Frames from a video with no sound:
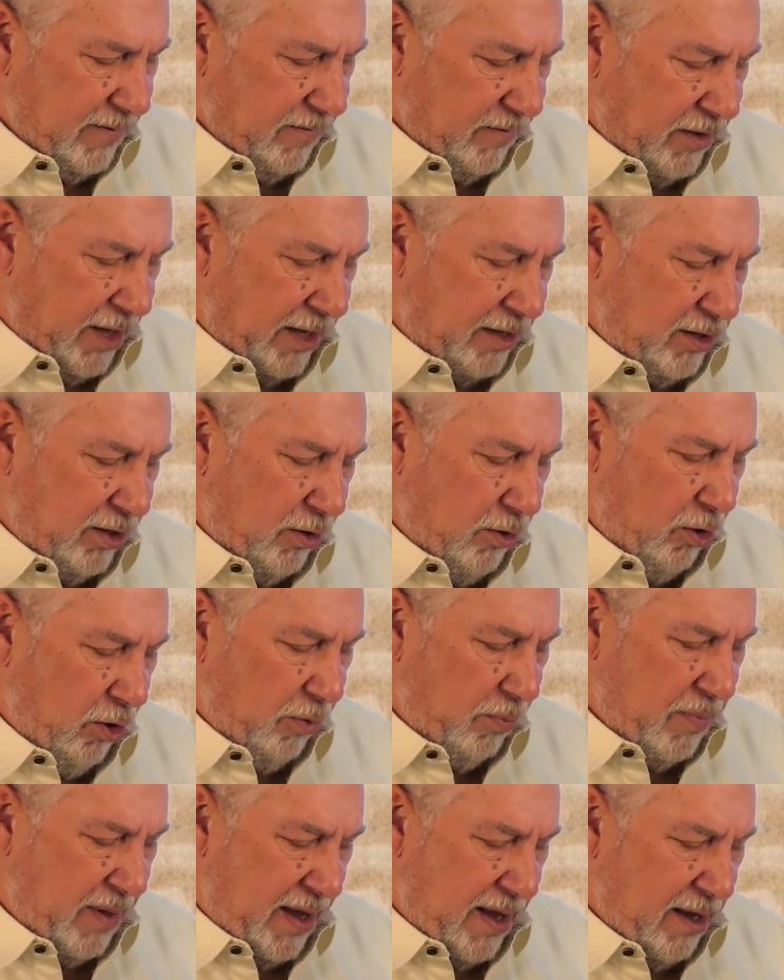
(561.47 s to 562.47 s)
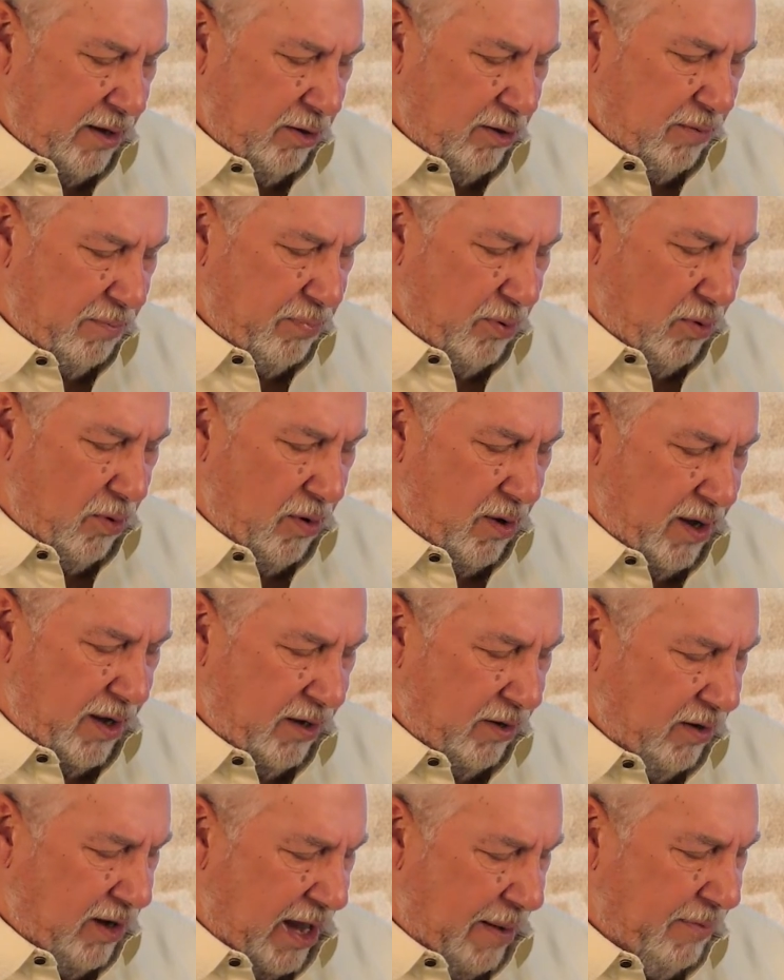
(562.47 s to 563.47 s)
Like the old man or the boy
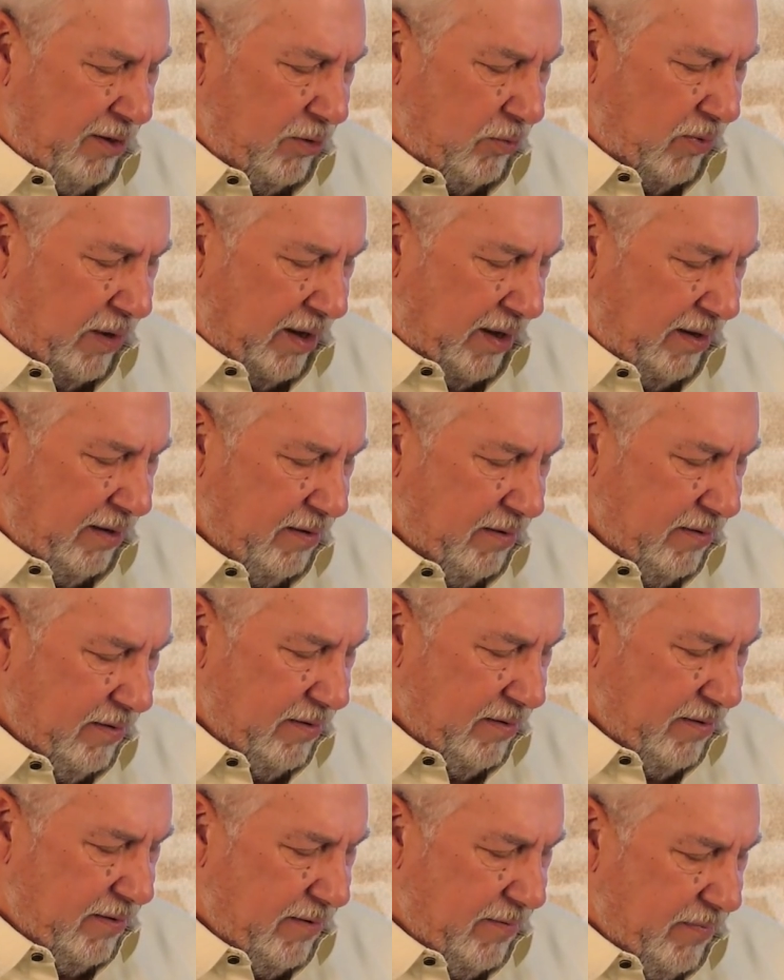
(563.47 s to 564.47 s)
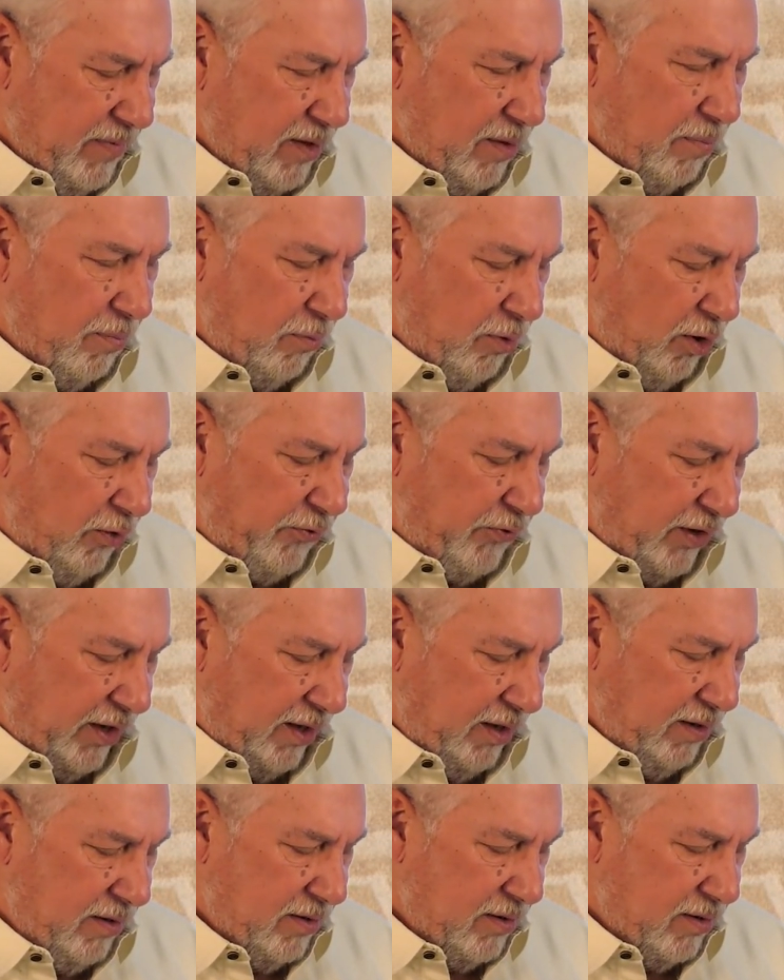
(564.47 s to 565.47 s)
or Hemingway,
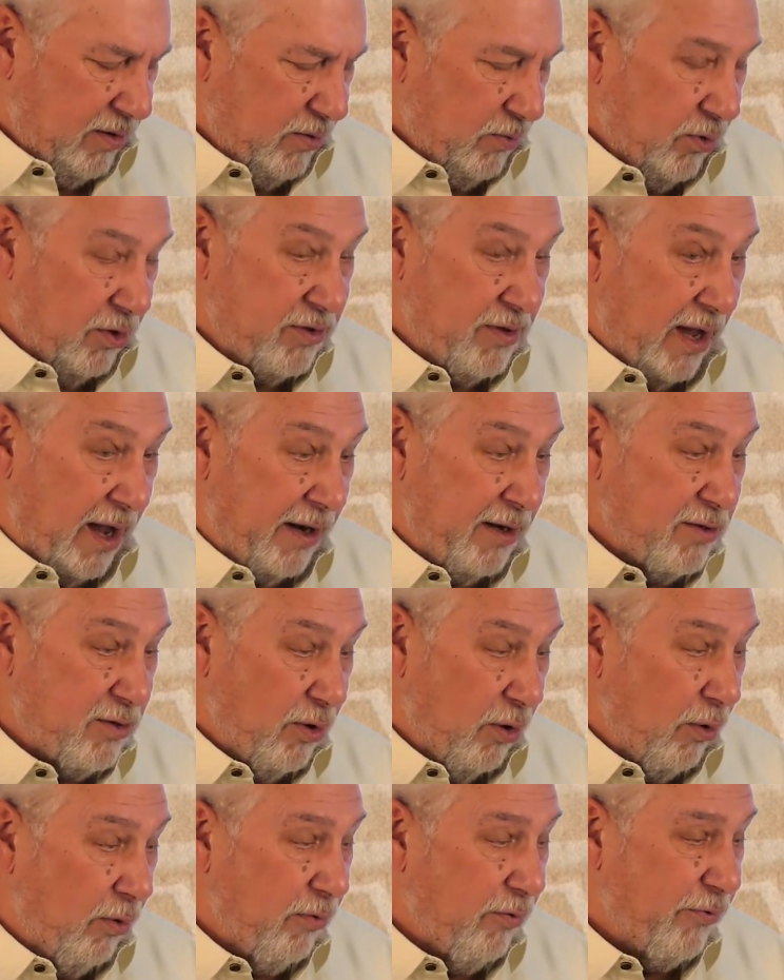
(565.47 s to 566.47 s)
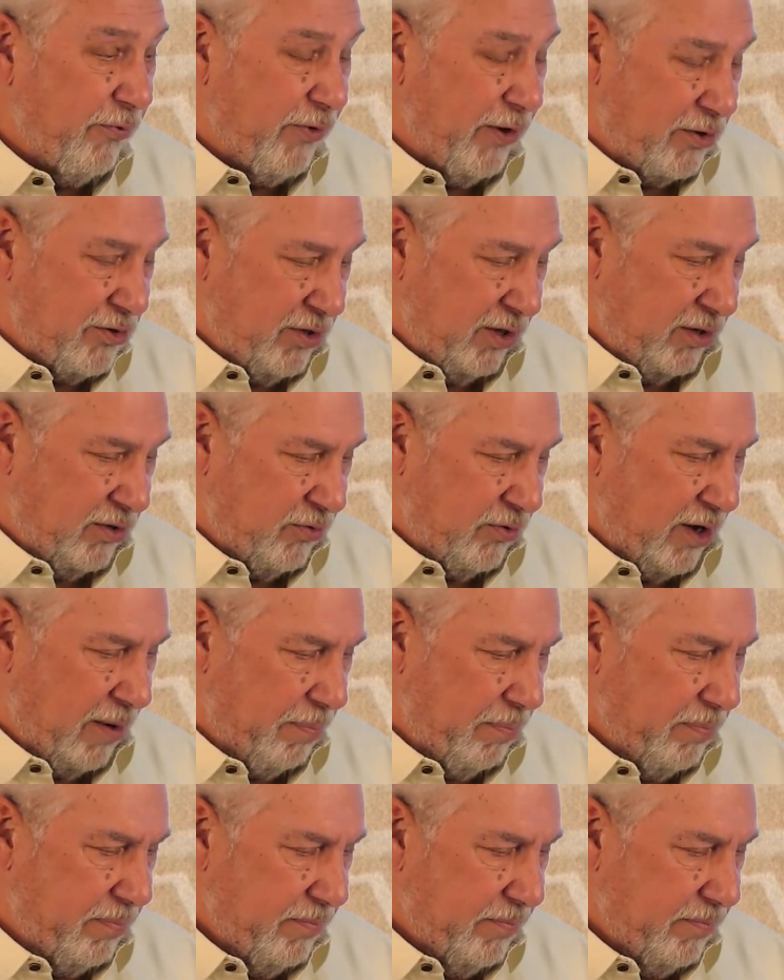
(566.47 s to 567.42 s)
Murphy was on his own fishing trip.